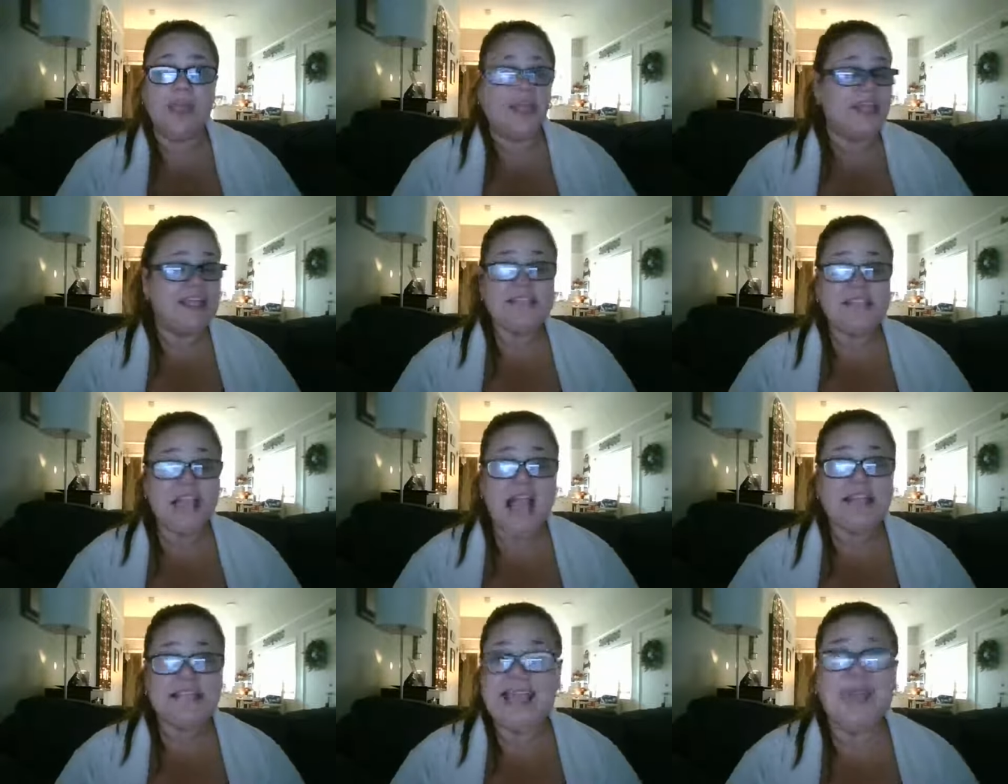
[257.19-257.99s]
It's
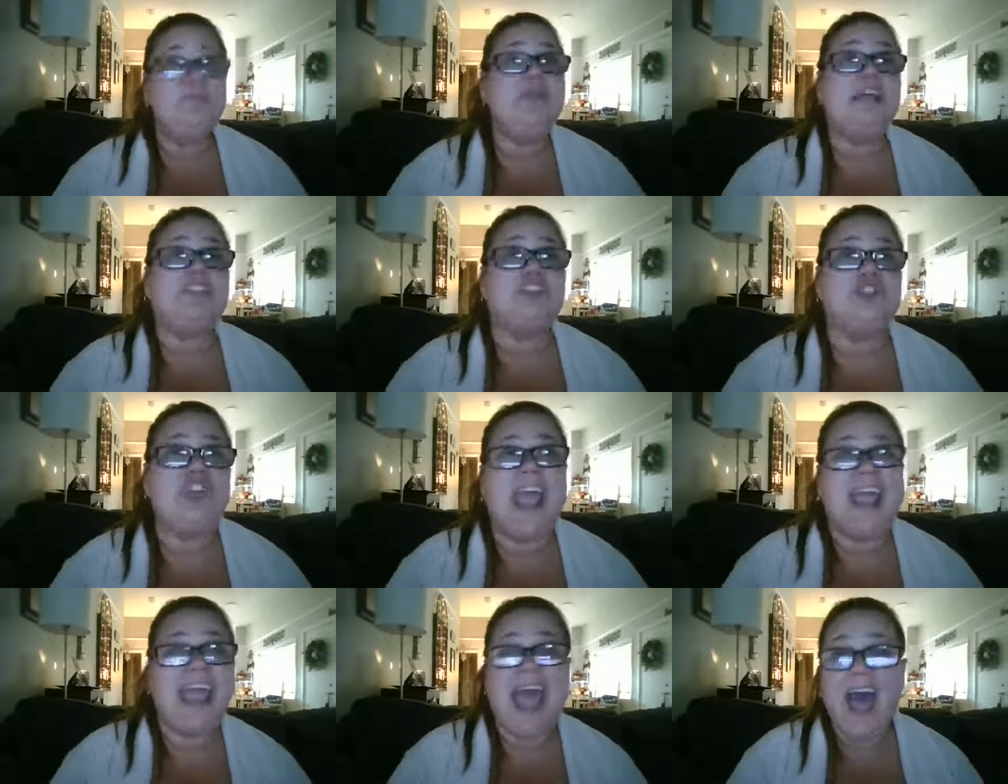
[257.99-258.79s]
not time to
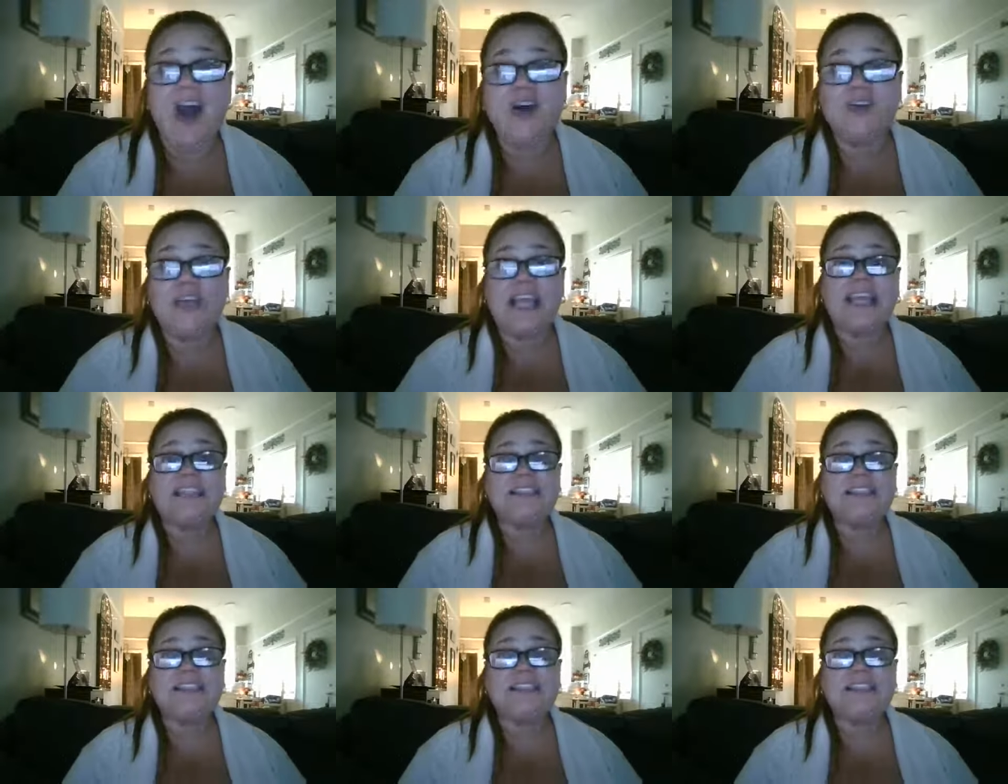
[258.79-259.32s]
check out.